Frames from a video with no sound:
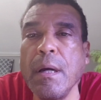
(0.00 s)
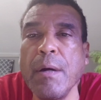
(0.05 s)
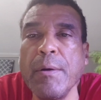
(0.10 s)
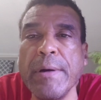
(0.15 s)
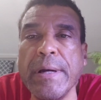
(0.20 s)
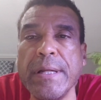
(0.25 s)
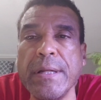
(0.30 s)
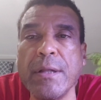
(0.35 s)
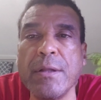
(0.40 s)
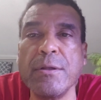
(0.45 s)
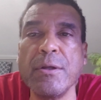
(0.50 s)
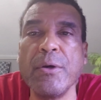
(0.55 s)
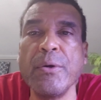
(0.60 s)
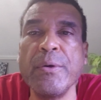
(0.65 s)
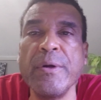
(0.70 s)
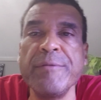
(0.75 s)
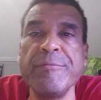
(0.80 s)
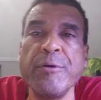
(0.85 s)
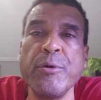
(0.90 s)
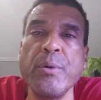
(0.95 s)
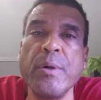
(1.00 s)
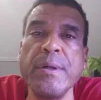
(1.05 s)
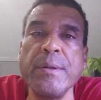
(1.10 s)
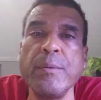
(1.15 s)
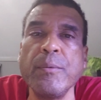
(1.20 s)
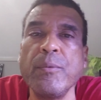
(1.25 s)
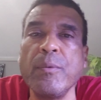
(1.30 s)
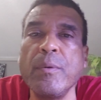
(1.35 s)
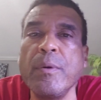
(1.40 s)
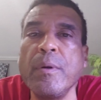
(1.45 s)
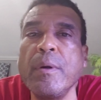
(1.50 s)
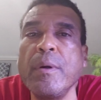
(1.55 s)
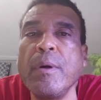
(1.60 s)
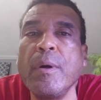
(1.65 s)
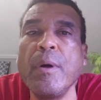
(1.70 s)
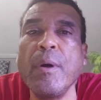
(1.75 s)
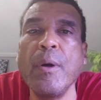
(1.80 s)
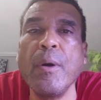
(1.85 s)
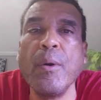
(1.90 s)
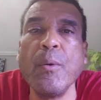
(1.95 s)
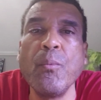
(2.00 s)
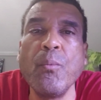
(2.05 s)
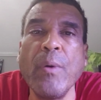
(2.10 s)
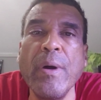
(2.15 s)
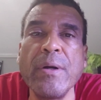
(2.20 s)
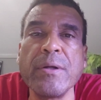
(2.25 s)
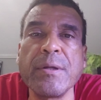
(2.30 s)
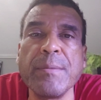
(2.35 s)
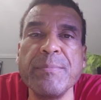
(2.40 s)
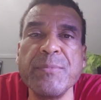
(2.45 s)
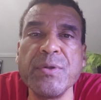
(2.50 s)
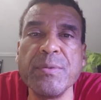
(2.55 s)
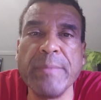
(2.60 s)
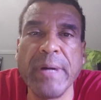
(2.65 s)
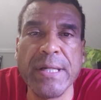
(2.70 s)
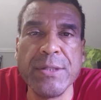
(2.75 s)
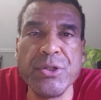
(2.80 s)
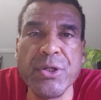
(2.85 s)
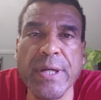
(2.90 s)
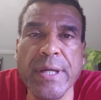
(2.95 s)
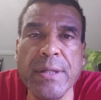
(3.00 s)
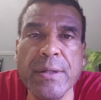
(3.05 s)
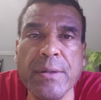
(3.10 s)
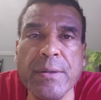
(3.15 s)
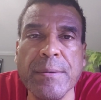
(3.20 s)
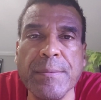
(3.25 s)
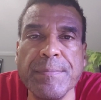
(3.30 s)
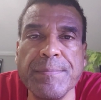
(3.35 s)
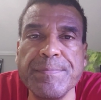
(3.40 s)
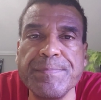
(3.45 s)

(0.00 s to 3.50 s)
Alright, hello everyone. Welcome to my channel.